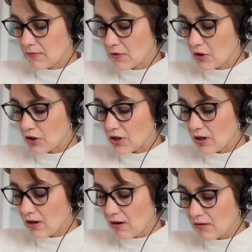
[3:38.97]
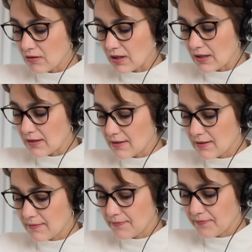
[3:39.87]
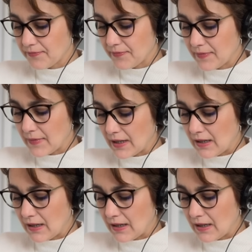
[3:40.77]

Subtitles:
I will mention is about the visuals.